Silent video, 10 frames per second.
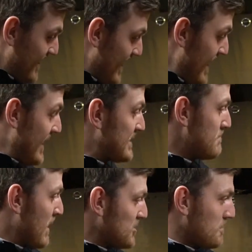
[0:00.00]
It is
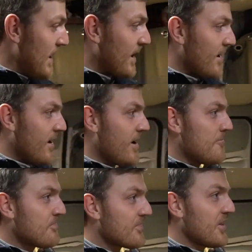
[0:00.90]
much bigger
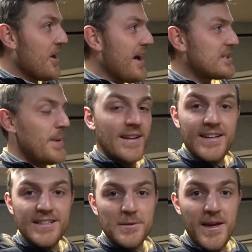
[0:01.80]
than I expected
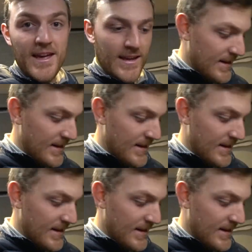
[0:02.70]
it to be,